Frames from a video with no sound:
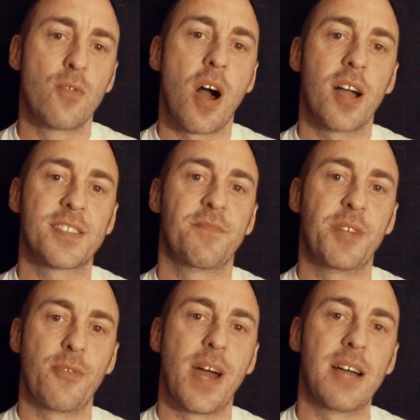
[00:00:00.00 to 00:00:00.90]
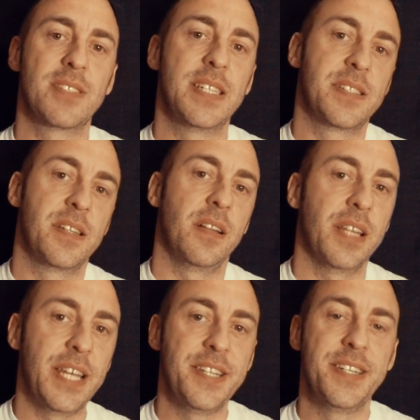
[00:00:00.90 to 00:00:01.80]
rocks have been around since the
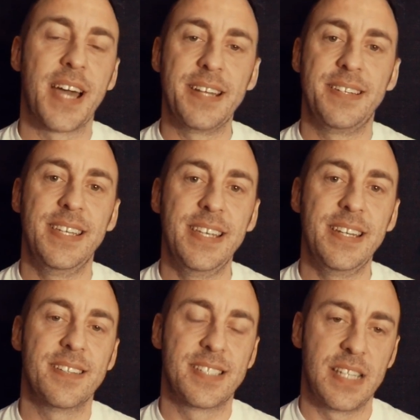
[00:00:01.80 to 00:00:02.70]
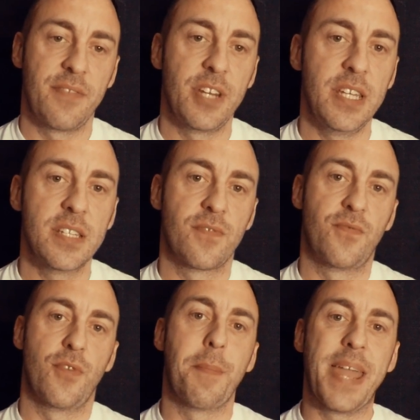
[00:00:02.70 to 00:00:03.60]
late 1970s
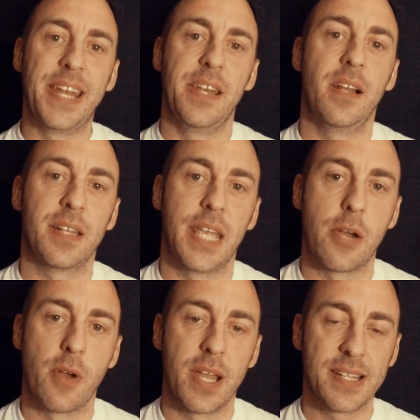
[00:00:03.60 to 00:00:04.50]
from Eddie Elguera.